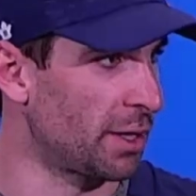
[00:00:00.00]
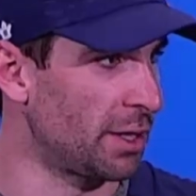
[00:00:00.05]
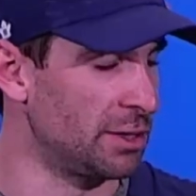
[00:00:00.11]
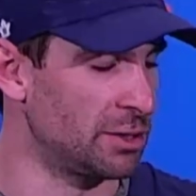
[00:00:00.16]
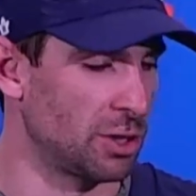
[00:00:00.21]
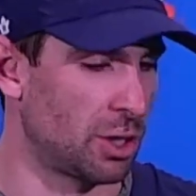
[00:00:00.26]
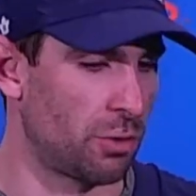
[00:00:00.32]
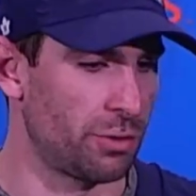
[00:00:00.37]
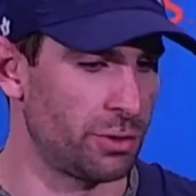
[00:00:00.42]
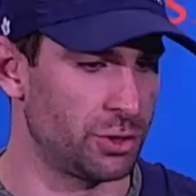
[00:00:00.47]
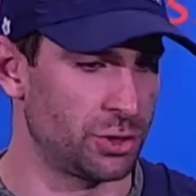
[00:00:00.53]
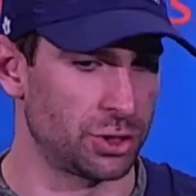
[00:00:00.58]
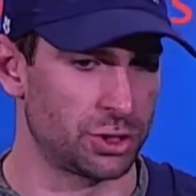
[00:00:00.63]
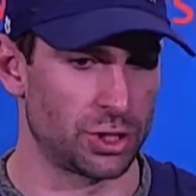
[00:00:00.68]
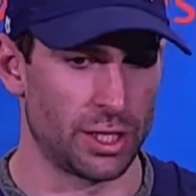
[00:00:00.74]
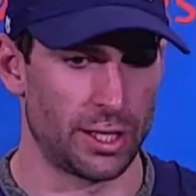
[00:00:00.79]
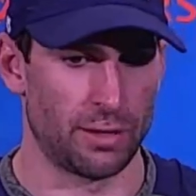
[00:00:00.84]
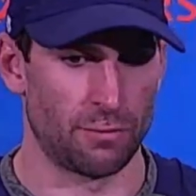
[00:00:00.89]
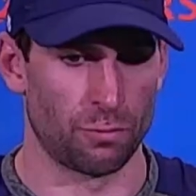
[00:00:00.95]
He's always just
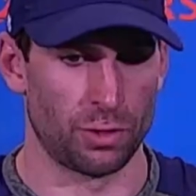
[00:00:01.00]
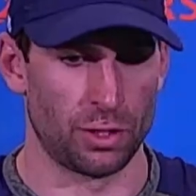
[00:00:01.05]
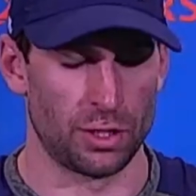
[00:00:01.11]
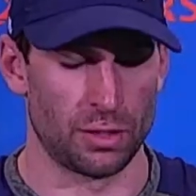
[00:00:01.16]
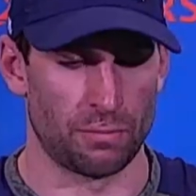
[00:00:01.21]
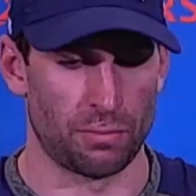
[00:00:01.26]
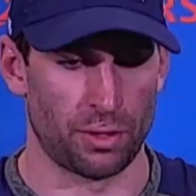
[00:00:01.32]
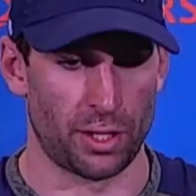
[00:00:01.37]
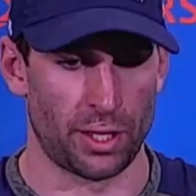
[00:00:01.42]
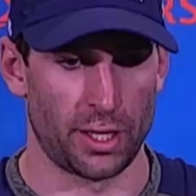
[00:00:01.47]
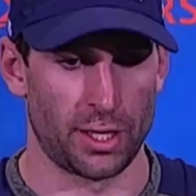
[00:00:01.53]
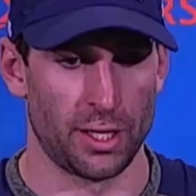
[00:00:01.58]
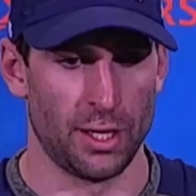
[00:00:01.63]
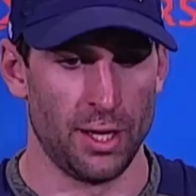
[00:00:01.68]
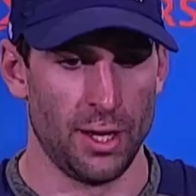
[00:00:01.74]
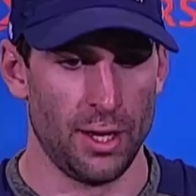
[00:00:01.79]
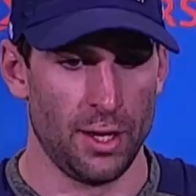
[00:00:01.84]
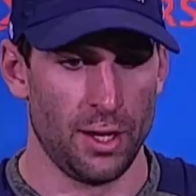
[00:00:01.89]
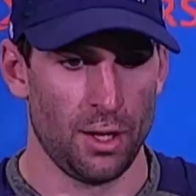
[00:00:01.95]
kind of reading the play
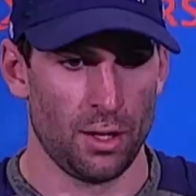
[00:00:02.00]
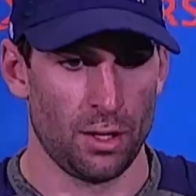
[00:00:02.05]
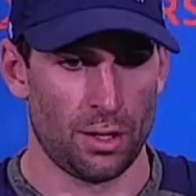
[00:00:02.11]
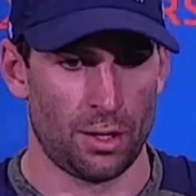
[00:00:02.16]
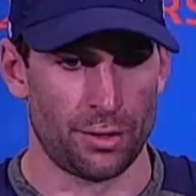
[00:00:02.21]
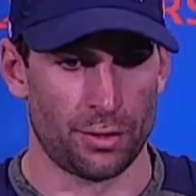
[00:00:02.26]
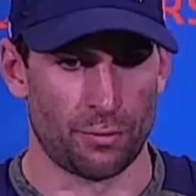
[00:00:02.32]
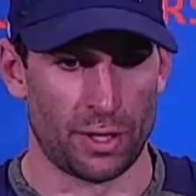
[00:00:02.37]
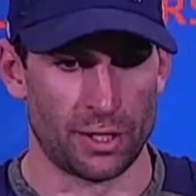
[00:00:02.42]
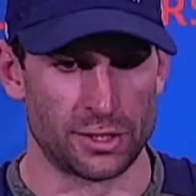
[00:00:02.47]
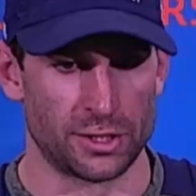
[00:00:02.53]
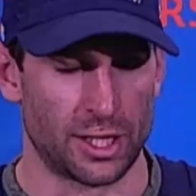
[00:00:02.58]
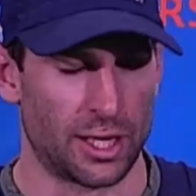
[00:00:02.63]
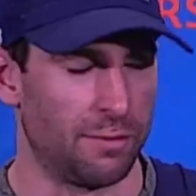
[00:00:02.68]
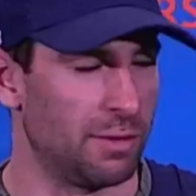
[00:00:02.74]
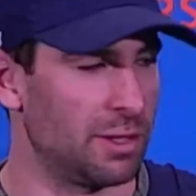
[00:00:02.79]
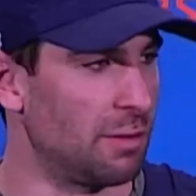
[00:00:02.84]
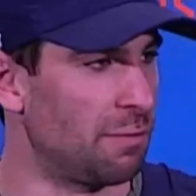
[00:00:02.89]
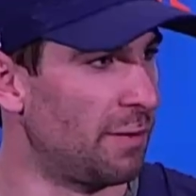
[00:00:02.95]
on the right side
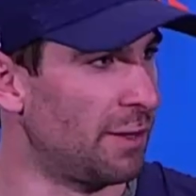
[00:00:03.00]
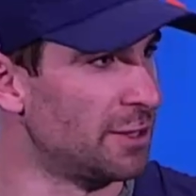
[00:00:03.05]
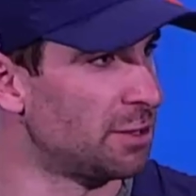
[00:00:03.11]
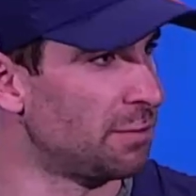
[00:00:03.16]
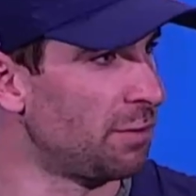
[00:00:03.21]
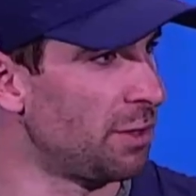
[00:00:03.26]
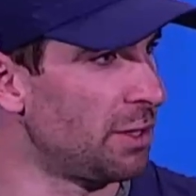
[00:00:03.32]
of it defensively,